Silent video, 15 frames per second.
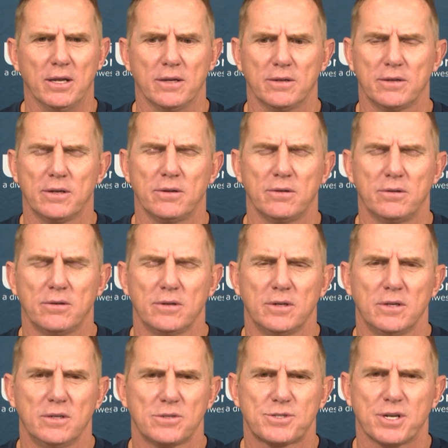And
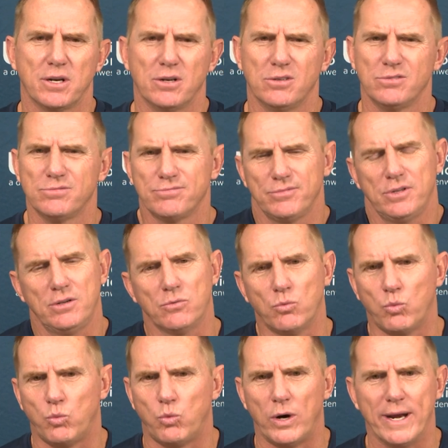so
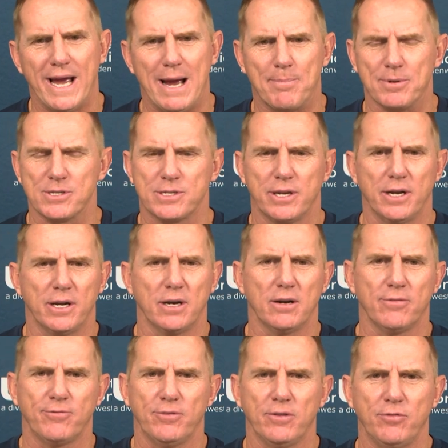what happens
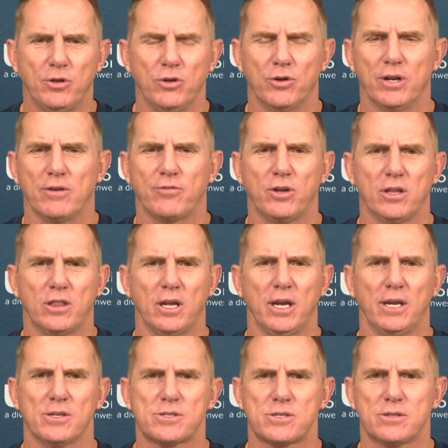there, if you do enough good
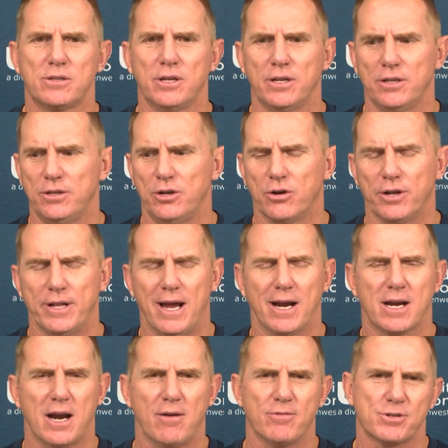things, then you're in
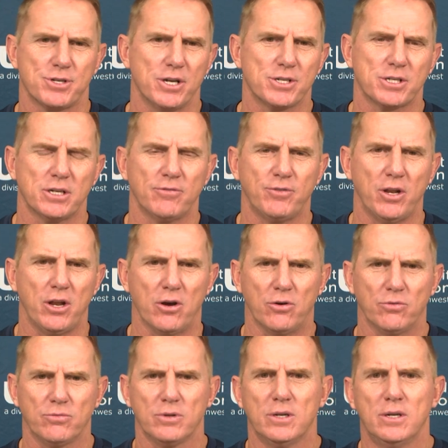that conversation. If you
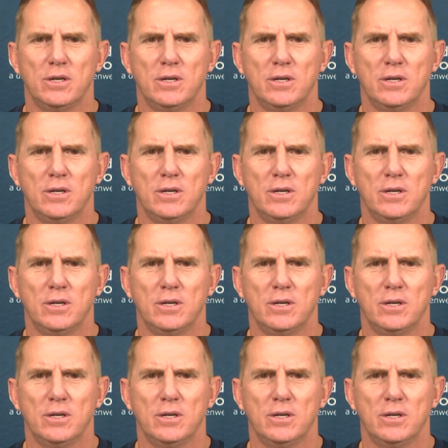don't,